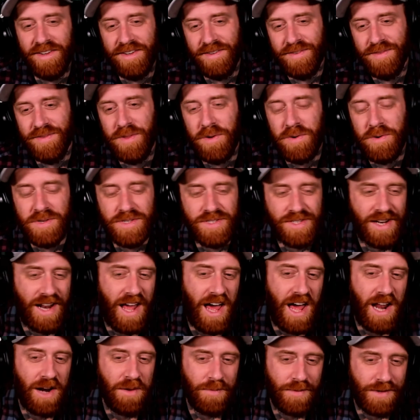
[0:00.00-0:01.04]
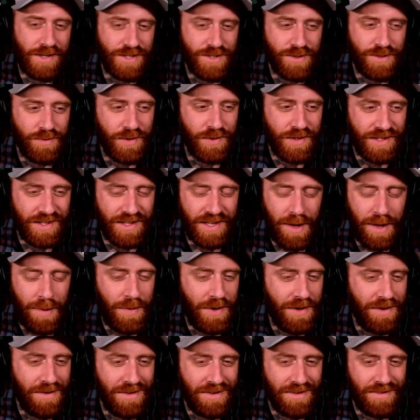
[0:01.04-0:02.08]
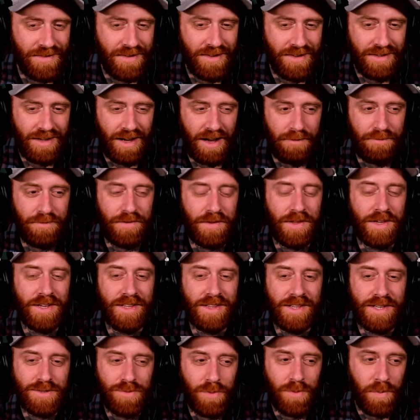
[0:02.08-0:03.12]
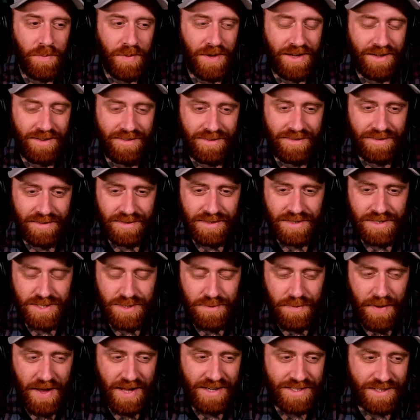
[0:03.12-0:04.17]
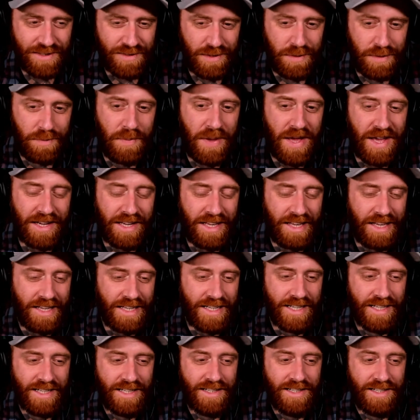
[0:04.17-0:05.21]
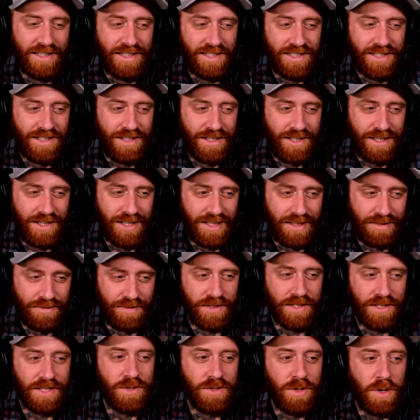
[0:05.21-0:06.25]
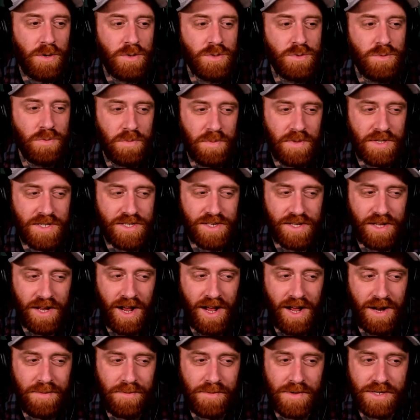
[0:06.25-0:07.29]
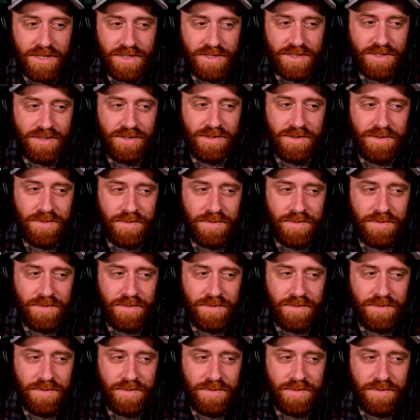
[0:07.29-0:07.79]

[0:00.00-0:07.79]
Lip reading: they're synonymous, wouldn't they be? I feel like unless we're being semantically picky, I feel like those would be synonymous.